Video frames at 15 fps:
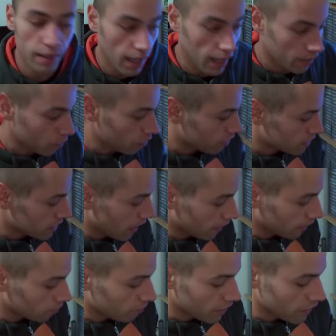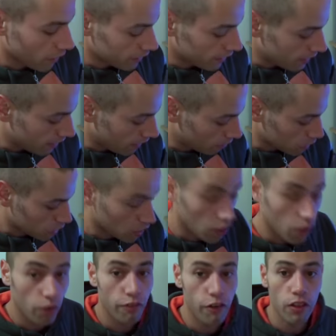Like with the Saturn video I did, I'm just going to
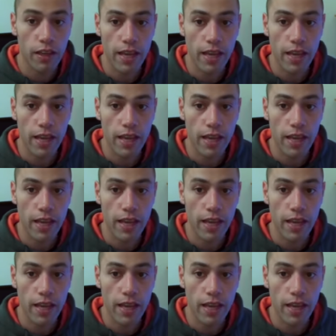go through